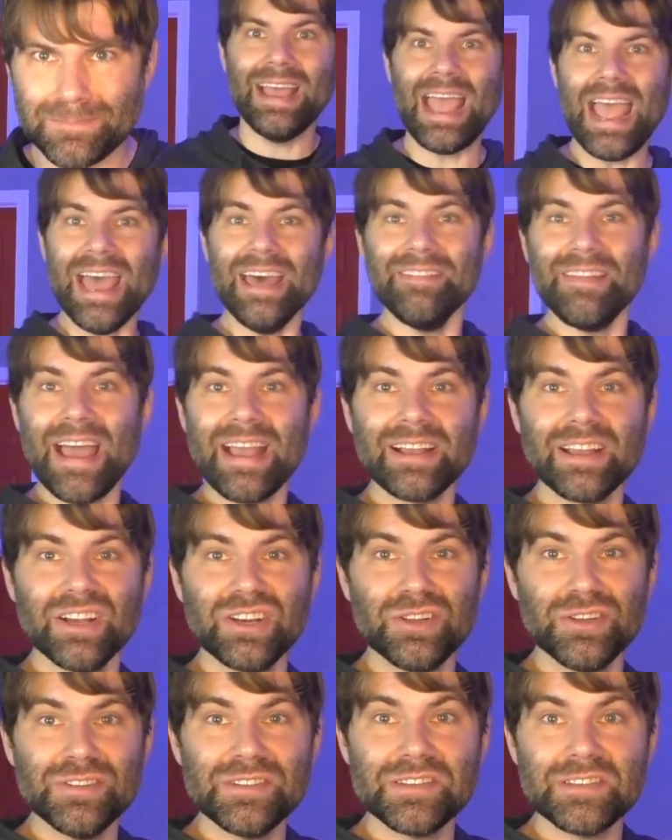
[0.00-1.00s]
And that
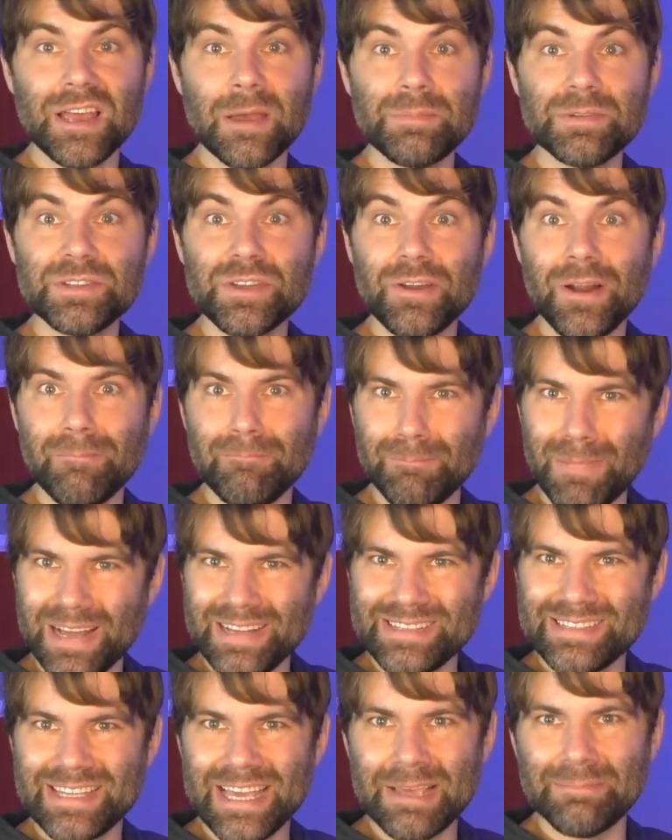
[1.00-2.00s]
concludes this episode of
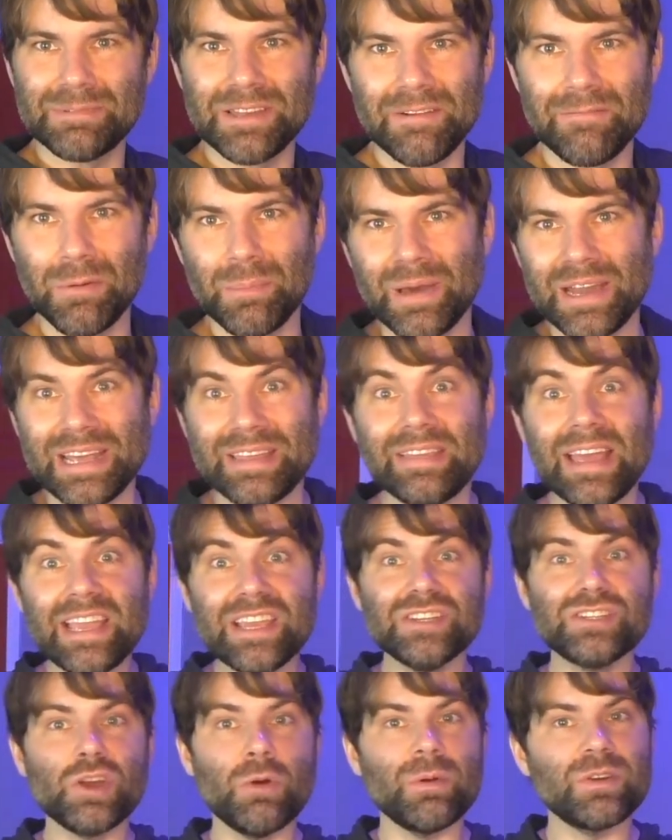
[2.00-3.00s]
MUT Tips, everybody. Thank
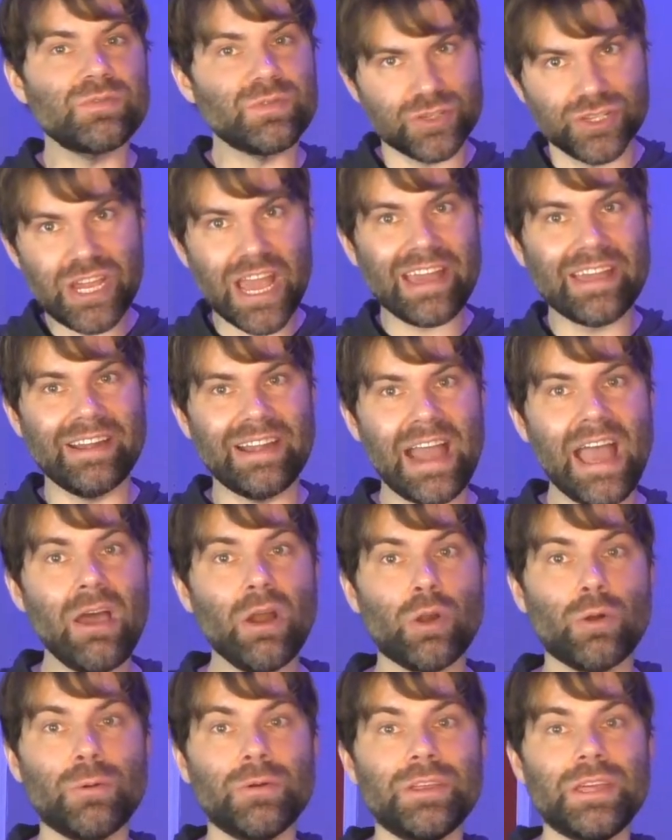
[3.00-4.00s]
you so much for checking it out.
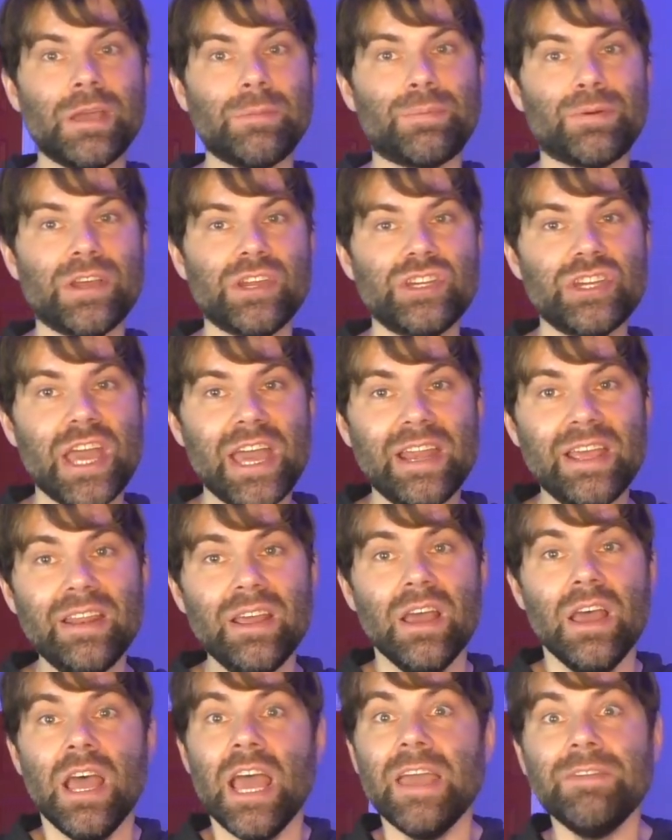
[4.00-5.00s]
I really appreciate it.
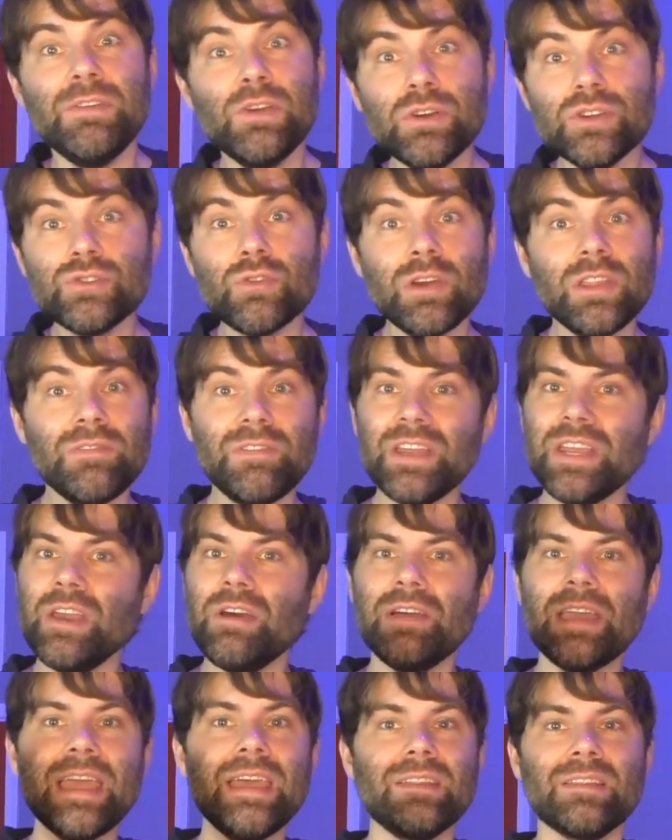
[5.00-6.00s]
If you enjoyed the
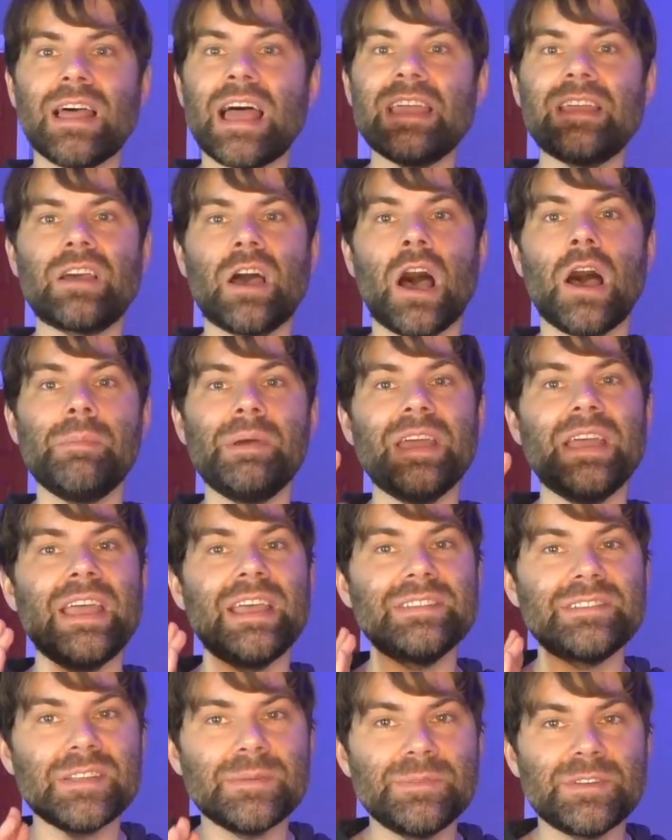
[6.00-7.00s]
video, again, like, comment,
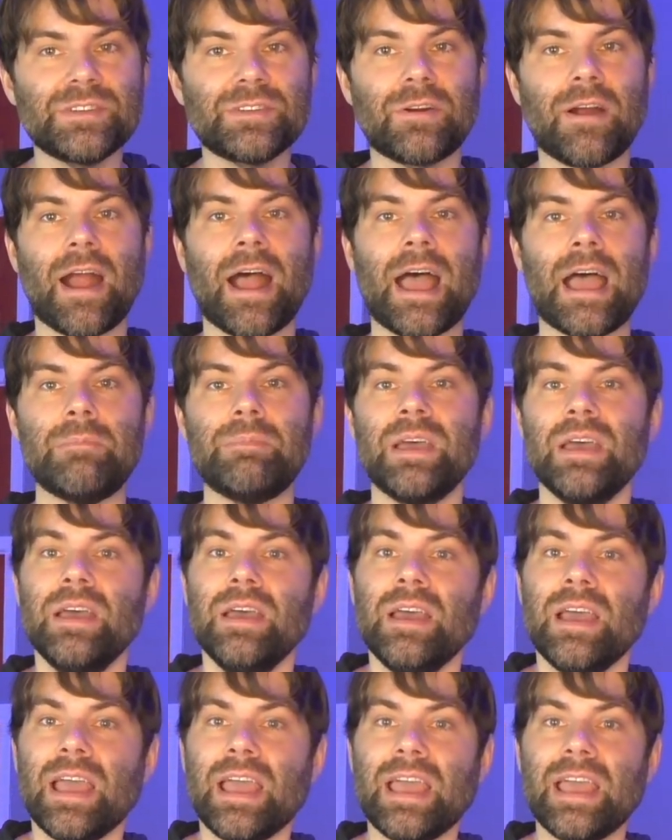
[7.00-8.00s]
and subscribe.
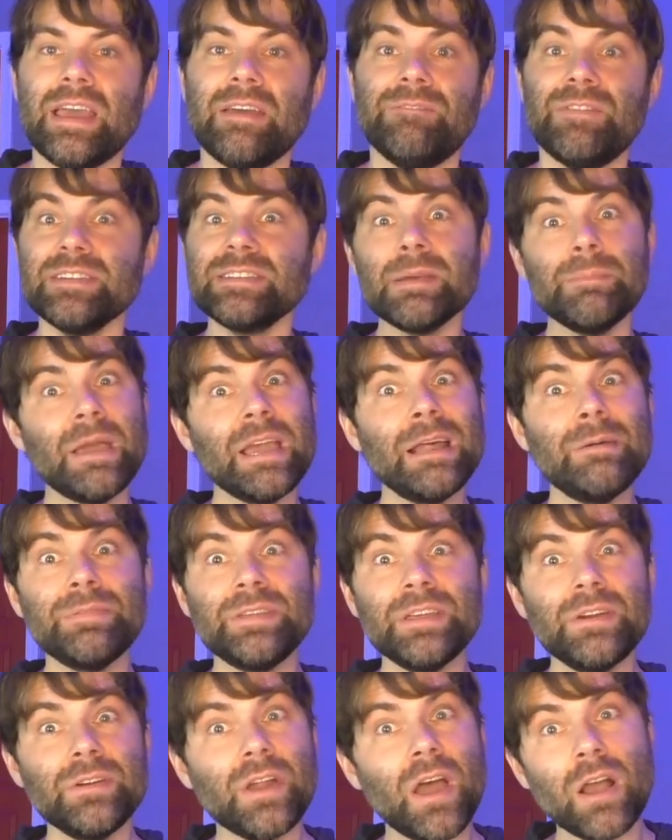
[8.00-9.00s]
And visit
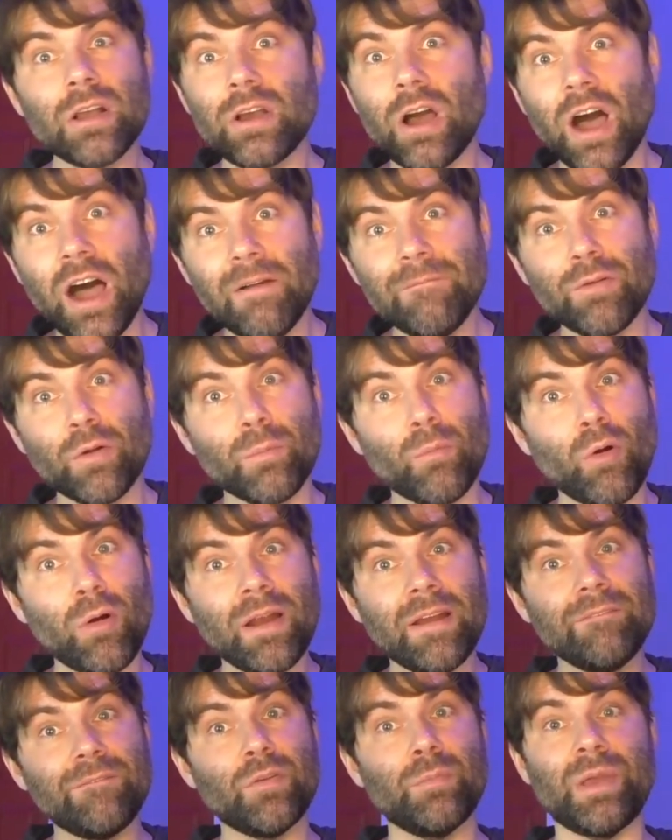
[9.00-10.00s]
madeuptheater.com for
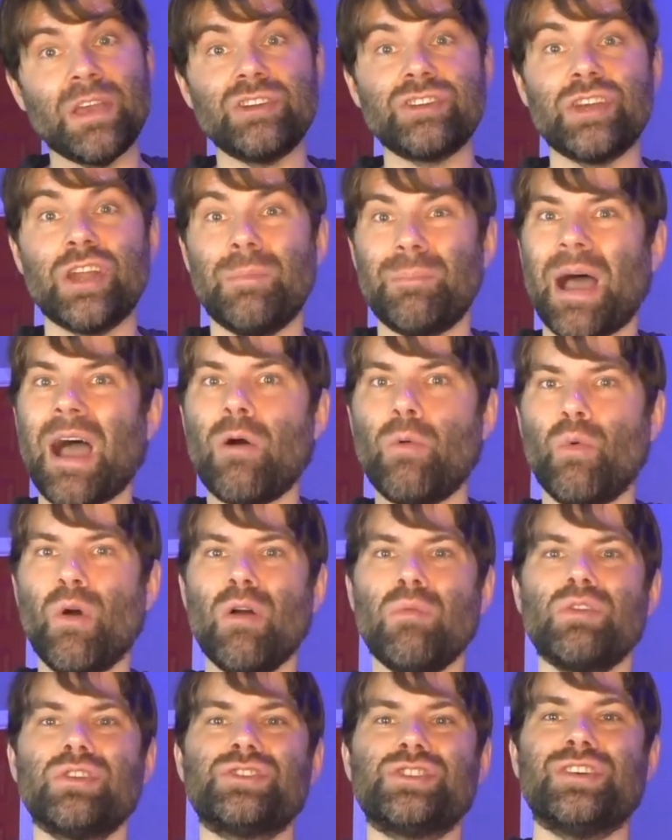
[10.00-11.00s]
more information about
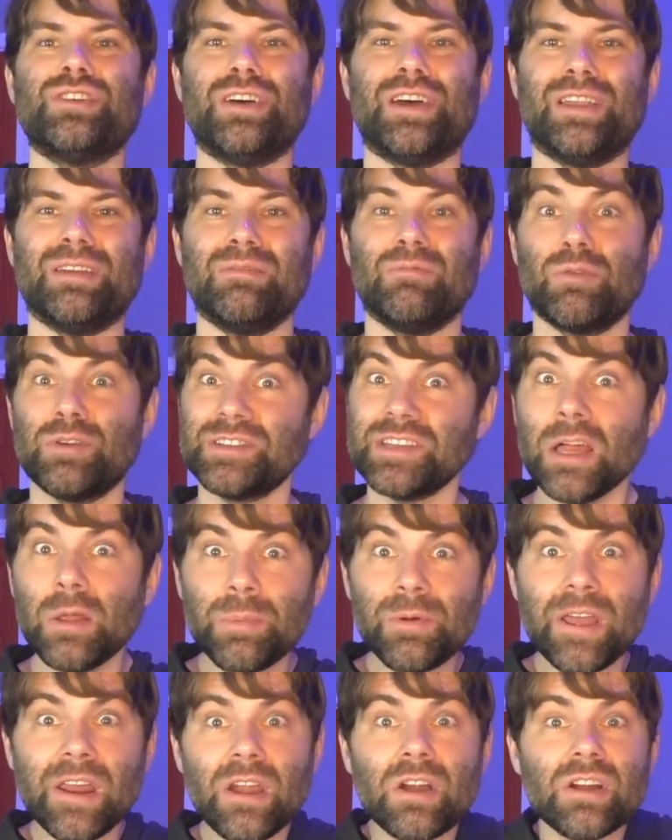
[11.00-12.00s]
what we're doing. We're
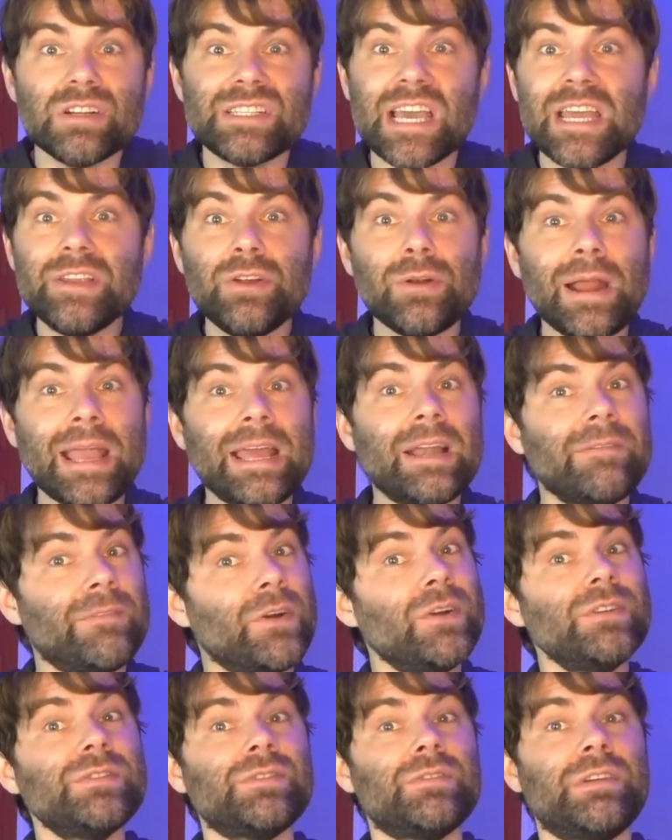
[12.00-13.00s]
celebrating our 10-year
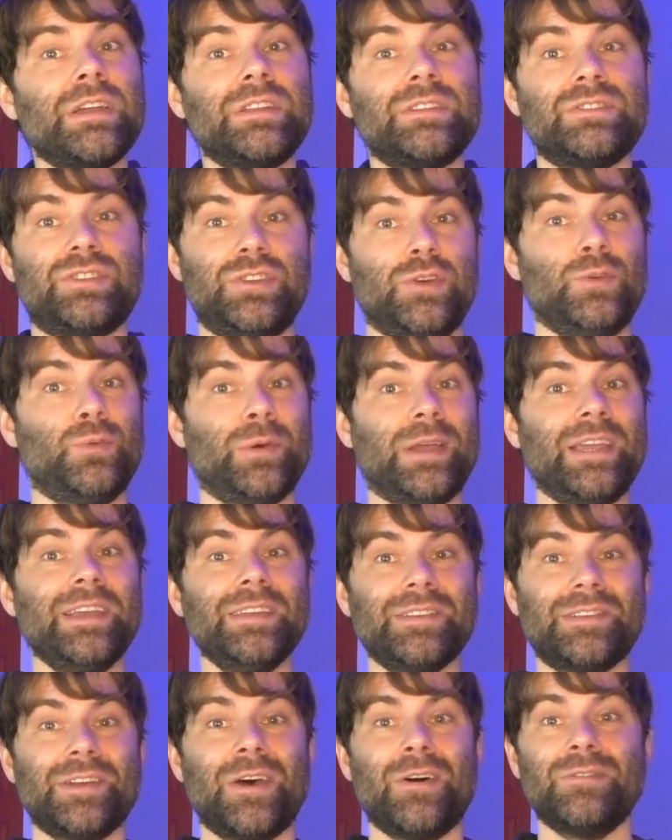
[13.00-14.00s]
anniversary in 2
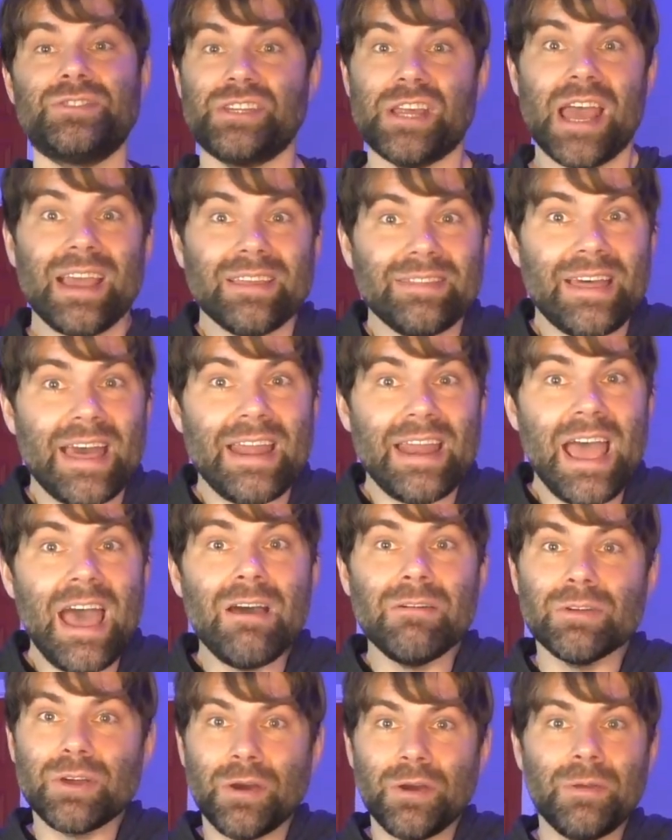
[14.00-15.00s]
weeks, so check that
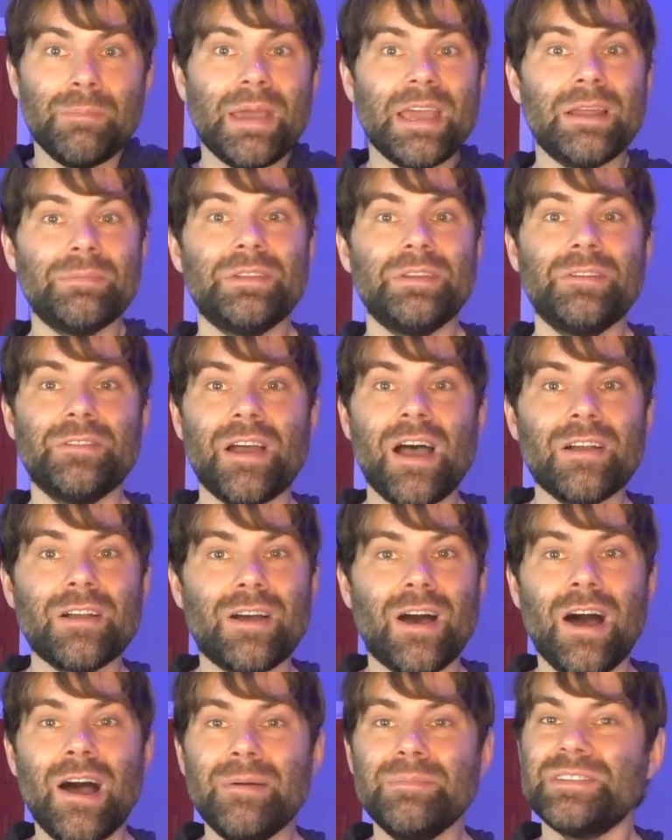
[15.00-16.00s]
out. Go to
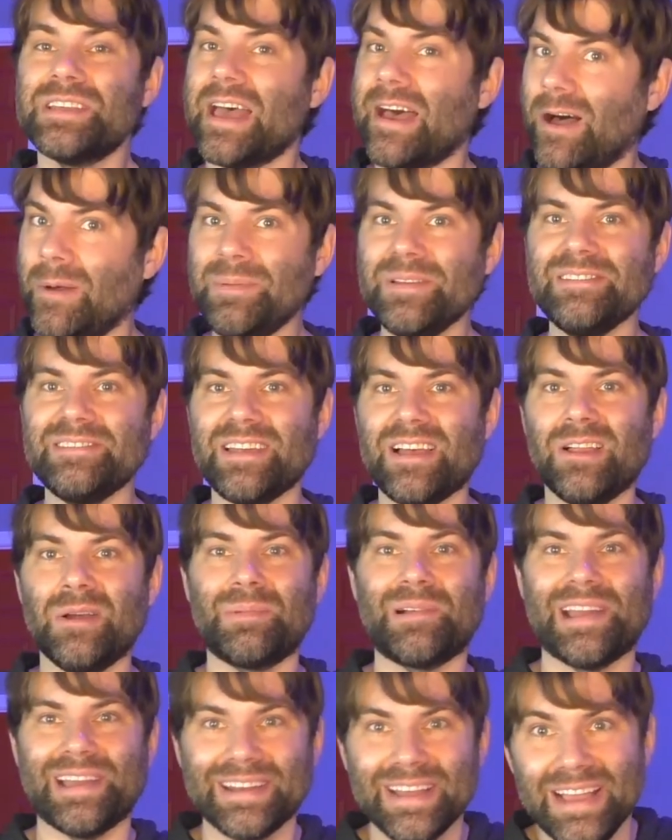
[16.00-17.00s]
madeuptheater.com to help us
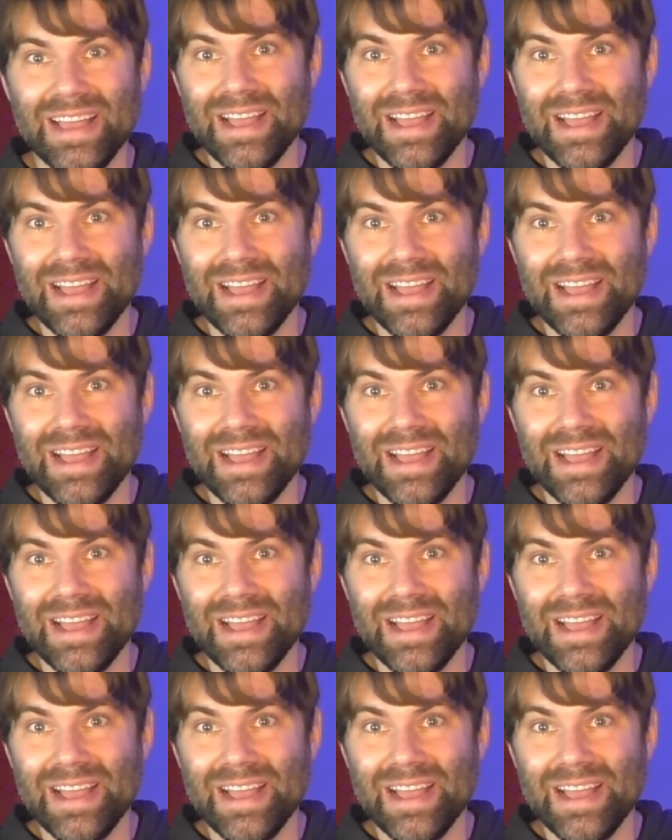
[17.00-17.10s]
celebrate.